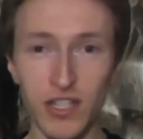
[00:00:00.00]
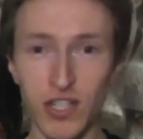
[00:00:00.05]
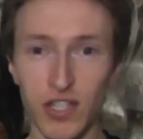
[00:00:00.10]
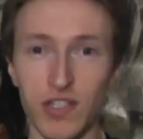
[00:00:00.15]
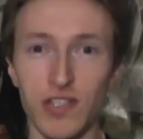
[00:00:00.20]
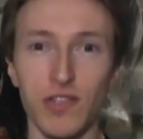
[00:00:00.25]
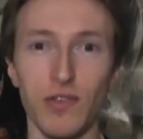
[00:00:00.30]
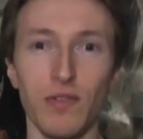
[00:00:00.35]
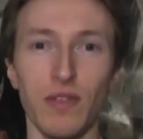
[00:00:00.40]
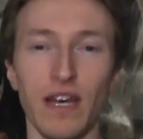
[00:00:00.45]

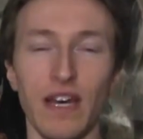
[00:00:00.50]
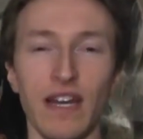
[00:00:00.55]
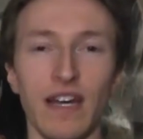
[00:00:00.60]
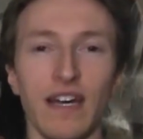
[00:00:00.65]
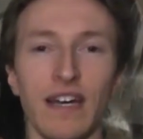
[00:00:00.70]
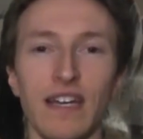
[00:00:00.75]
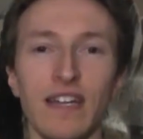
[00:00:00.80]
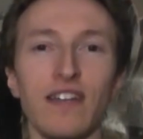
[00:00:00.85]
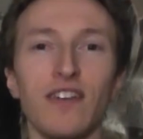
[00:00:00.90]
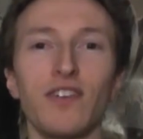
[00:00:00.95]
just so that
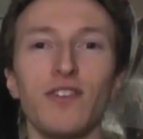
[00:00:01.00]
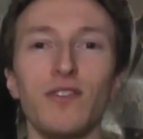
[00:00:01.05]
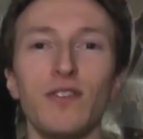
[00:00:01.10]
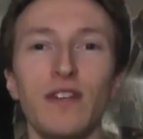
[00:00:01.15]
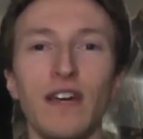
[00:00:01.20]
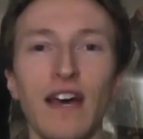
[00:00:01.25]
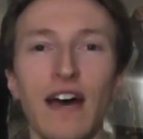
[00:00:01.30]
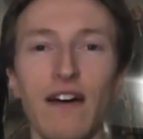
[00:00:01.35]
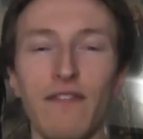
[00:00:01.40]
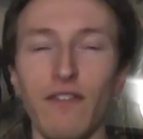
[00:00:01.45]
I
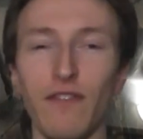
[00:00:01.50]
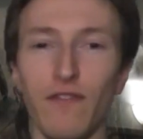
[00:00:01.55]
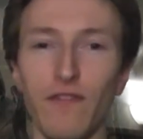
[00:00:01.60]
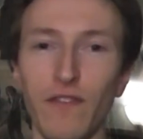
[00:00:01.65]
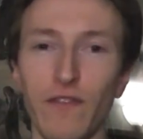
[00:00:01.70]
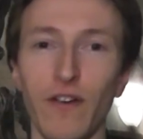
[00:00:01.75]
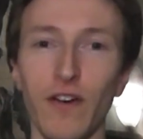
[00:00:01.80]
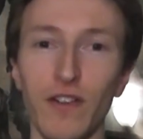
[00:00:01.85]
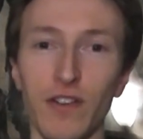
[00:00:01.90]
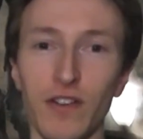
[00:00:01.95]
could have a
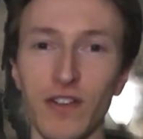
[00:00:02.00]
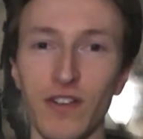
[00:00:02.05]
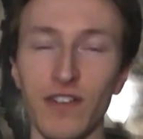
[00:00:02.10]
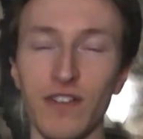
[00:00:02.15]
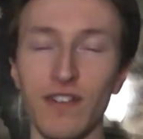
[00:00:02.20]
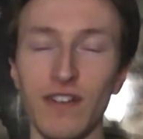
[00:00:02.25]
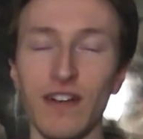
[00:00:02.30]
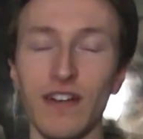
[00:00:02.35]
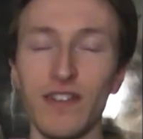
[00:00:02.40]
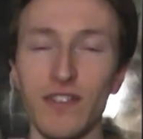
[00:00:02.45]

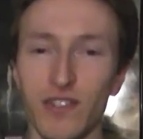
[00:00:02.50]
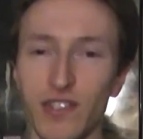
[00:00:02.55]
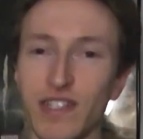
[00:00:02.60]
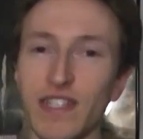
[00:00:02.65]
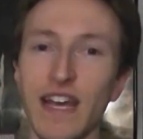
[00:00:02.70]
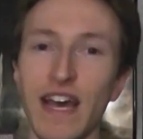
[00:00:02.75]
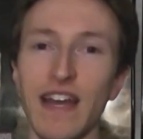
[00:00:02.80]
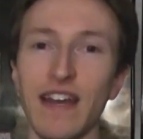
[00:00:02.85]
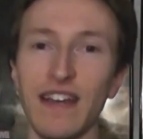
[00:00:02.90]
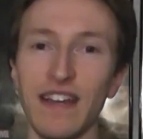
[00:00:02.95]
fuller
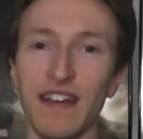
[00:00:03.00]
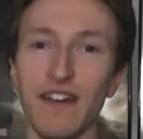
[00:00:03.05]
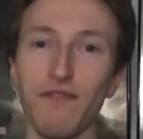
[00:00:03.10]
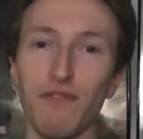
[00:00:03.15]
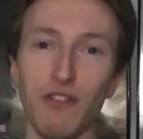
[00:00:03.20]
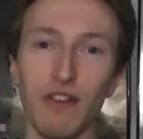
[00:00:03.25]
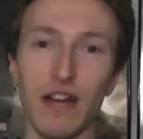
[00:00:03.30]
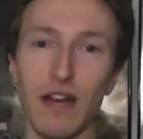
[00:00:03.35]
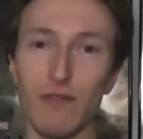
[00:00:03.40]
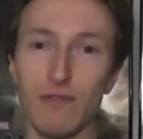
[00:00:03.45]
understanding
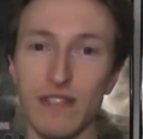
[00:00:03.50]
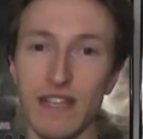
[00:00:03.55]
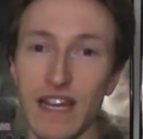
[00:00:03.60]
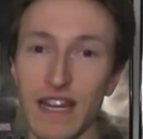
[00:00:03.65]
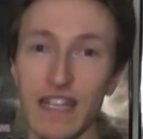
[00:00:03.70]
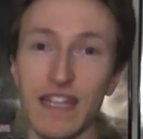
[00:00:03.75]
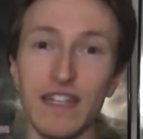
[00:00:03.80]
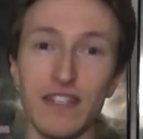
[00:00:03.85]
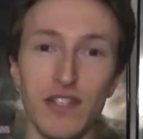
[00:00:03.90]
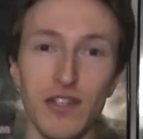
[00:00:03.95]
of what I was
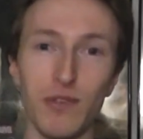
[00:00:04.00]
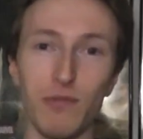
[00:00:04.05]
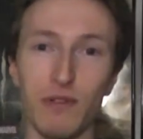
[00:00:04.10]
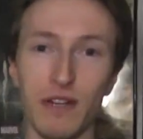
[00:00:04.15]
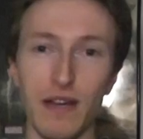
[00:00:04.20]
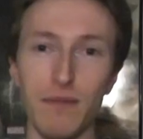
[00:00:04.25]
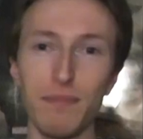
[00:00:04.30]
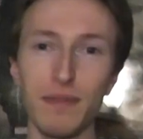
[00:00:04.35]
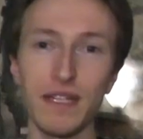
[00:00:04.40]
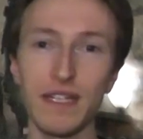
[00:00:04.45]
getting into
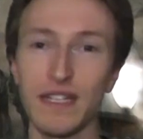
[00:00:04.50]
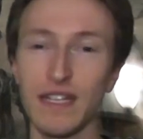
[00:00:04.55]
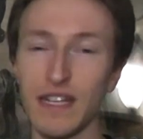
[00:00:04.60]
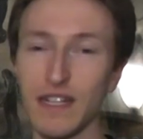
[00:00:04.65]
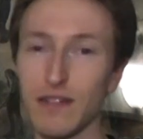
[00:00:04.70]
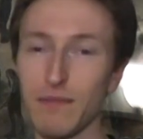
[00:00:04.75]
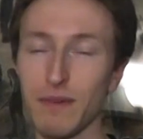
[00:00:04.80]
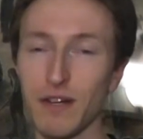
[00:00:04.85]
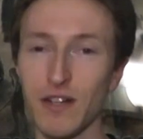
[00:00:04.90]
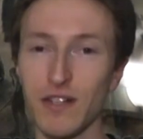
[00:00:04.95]
when I played
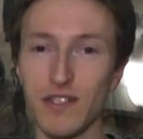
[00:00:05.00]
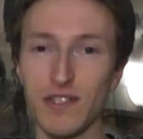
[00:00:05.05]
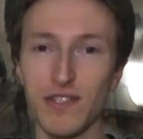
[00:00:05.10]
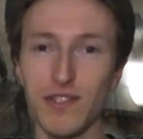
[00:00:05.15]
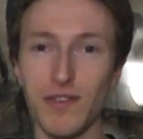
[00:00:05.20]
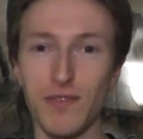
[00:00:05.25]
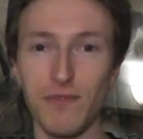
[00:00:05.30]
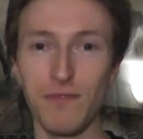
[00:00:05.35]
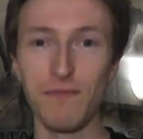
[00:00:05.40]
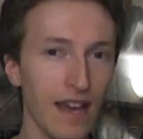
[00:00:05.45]
Kingdom Hearts
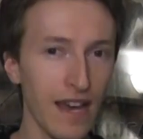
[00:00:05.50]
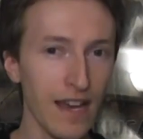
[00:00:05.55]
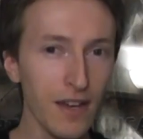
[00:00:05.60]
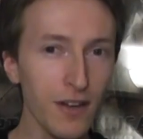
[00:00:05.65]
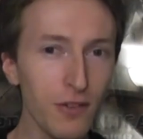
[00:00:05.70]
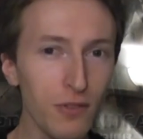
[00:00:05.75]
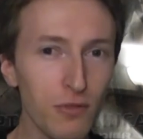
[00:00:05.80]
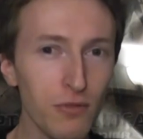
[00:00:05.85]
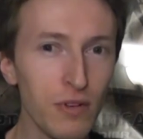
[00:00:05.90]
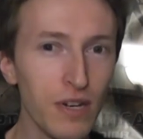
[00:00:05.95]
2.
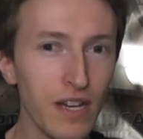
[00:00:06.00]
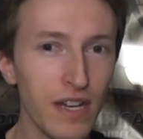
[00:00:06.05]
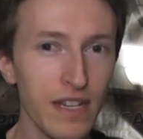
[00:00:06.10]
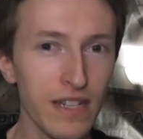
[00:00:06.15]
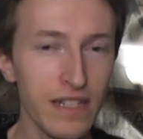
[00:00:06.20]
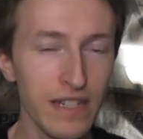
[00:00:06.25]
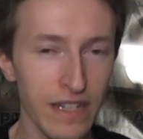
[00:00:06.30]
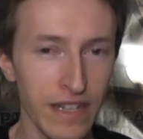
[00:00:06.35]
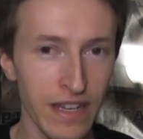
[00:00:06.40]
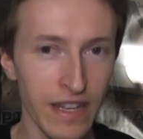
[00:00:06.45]
How
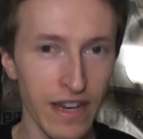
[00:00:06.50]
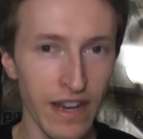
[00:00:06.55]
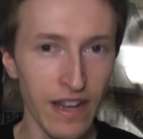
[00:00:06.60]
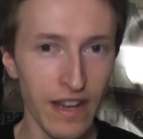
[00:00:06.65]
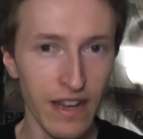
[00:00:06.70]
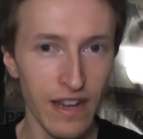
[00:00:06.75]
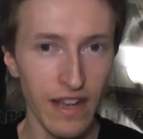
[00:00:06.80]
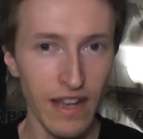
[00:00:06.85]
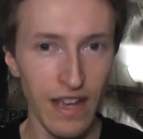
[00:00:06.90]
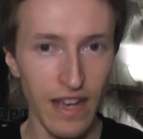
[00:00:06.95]

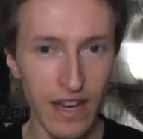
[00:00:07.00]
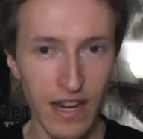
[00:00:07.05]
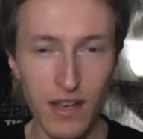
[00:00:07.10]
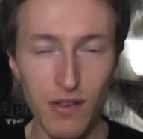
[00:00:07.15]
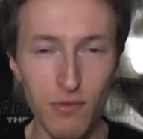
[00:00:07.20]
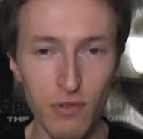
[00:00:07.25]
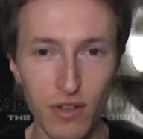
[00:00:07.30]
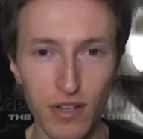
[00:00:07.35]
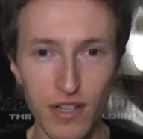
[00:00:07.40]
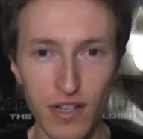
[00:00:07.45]
did
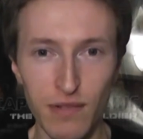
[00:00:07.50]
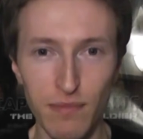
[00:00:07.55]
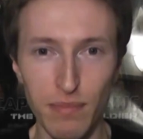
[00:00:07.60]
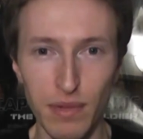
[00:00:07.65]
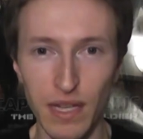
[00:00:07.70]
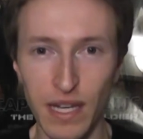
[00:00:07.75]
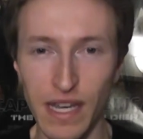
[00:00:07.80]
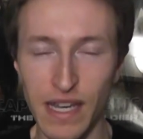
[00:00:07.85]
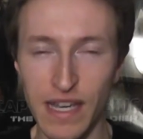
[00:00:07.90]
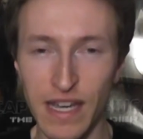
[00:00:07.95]
anyone
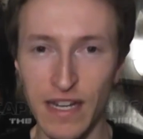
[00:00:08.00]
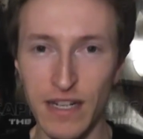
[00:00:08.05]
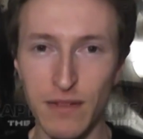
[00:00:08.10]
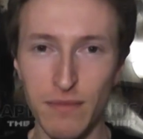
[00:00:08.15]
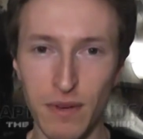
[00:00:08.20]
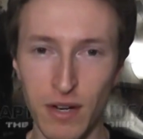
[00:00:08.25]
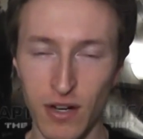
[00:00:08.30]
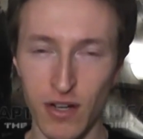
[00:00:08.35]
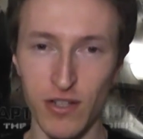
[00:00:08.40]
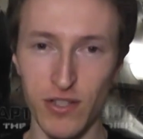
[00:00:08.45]
play
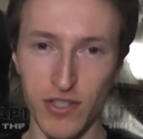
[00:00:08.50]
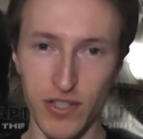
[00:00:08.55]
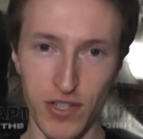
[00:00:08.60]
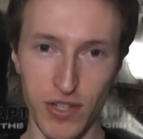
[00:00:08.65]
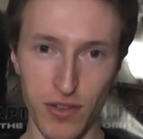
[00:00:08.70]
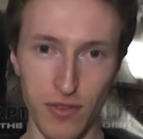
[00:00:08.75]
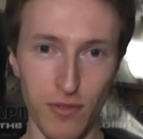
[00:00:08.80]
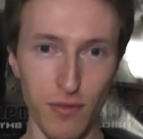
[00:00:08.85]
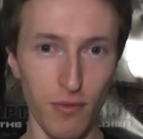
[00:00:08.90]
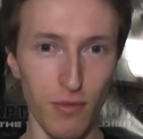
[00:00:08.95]
Kingdom Hearts
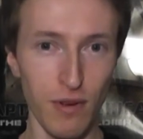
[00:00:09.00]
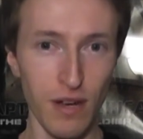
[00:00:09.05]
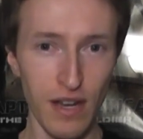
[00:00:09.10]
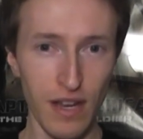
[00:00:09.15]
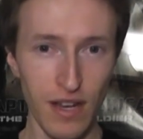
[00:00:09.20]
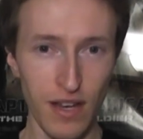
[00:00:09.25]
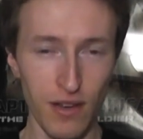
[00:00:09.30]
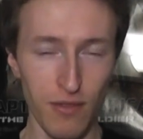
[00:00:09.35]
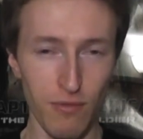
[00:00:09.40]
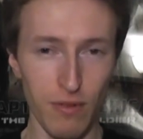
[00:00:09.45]
2
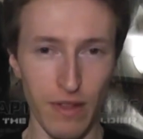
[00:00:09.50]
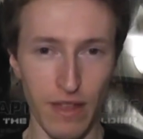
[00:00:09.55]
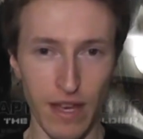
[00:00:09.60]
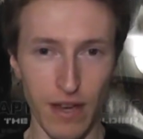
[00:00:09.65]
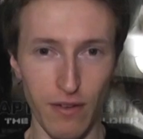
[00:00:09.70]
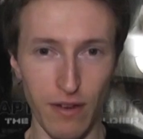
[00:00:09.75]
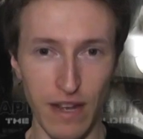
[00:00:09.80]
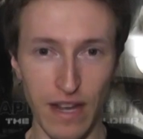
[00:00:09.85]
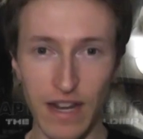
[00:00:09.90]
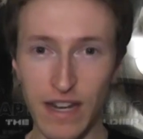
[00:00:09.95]

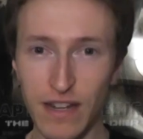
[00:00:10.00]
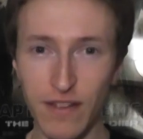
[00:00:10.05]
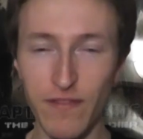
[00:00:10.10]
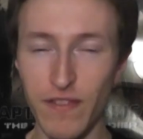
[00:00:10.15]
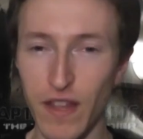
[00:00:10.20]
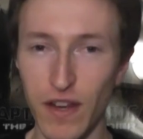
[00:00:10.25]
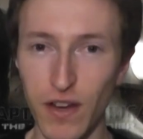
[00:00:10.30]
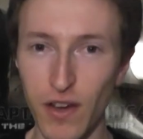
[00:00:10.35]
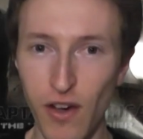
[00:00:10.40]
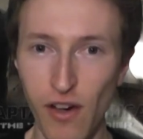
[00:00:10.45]
without any
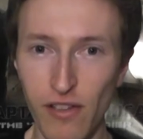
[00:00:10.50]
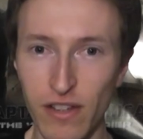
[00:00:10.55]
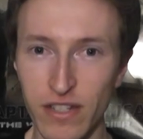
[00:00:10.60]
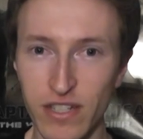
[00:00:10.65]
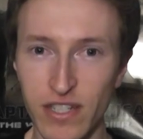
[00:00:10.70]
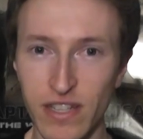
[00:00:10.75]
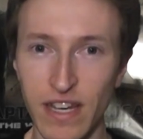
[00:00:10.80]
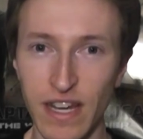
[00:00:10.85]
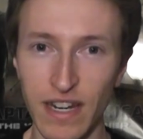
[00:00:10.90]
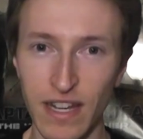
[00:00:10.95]
of the
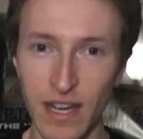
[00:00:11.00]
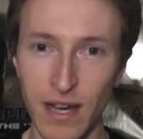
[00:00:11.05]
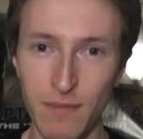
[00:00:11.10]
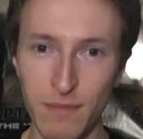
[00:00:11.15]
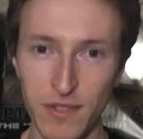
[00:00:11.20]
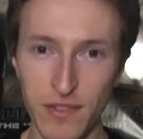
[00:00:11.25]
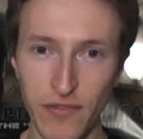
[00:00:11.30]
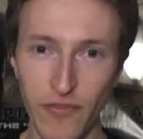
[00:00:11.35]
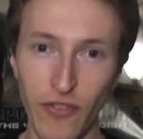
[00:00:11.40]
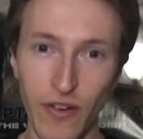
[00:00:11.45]
knowledge that
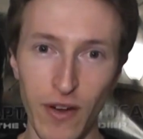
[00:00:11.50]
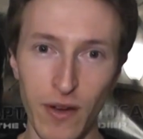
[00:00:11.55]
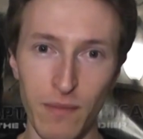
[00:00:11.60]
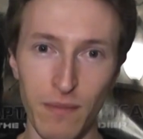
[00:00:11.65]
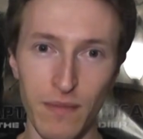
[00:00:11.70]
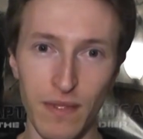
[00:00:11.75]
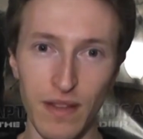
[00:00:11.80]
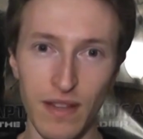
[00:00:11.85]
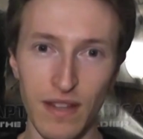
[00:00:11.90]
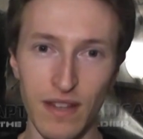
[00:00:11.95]
comes
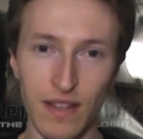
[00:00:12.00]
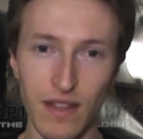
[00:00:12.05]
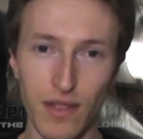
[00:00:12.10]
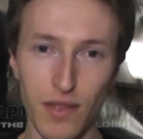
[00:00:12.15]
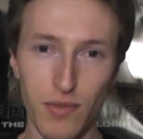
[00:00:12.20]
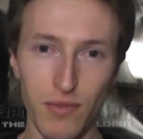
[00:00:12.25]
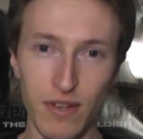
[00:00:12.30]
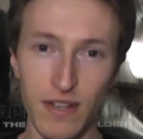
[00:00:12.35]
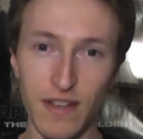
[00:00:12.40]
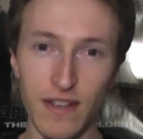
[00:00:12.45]
from
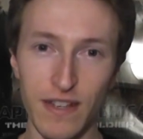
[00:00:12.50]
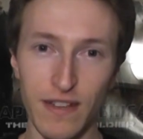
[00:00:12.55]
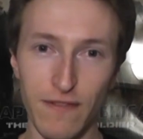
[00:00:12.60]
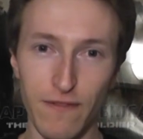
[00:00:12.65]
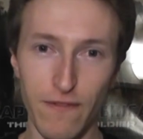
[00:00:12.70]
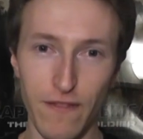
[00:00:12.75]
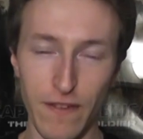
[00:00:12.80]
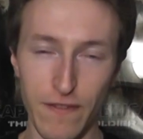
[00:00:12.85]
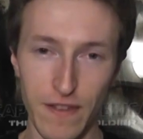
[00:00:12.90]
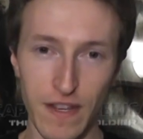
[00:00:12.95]

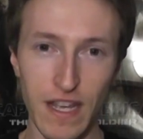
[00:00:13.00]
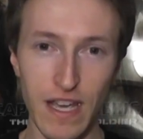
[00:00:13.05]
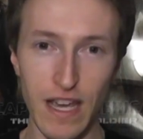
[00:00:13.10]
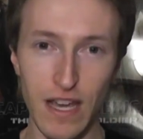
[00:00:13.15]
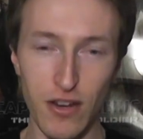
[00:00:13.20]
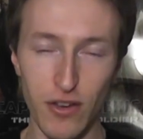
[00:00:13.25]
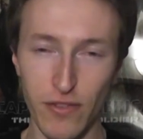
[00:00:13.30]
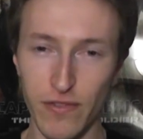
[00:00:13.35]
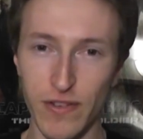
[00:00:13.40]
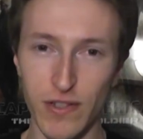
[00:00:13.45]

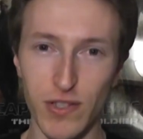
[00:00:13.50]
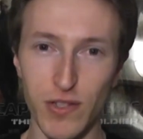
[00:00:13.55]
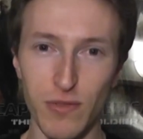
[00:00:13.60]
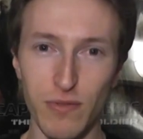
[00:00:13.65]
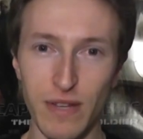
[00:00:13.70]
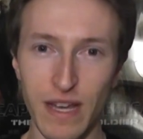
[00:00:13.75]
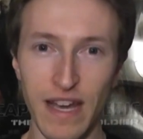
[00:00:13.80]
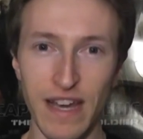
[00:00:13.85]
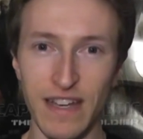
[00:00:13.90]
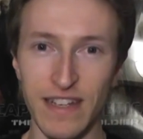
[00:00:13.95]
358 over
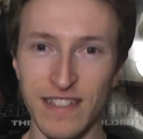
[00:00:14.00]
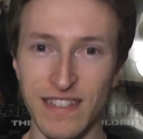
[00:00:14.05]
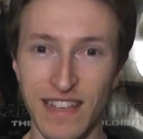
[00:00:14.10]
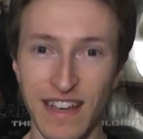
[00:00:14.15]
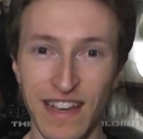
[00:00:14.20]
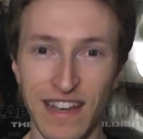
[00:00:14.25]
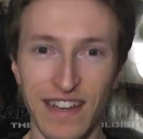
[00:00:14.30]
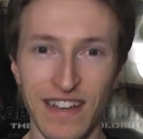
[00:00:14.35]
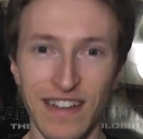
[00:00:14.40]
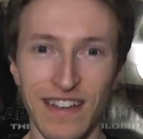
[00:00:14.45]
two days?